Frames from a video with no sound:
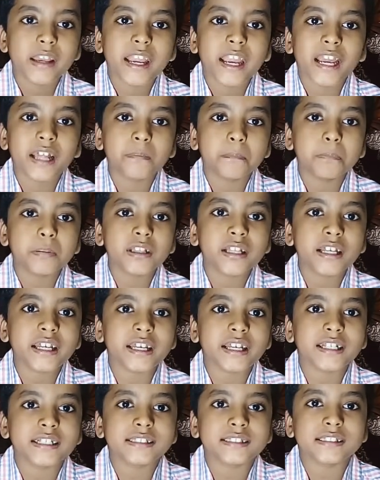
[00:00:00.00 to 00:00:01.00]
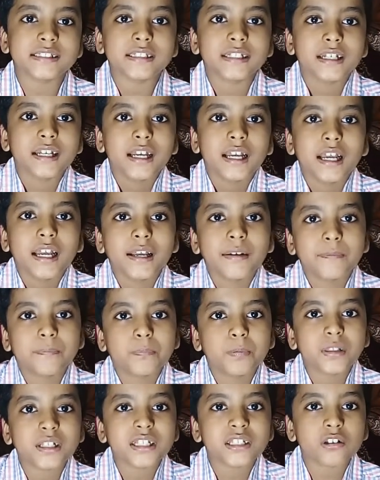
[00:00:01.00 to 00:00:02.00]
and please,
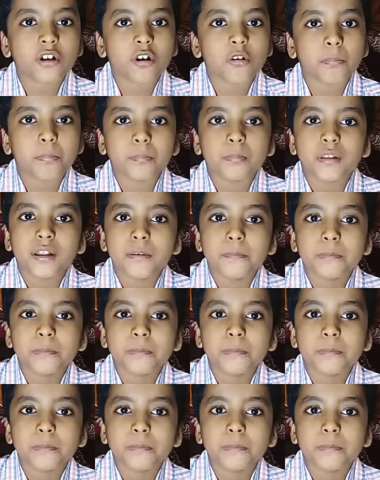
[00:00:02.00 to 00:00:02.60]
please oh,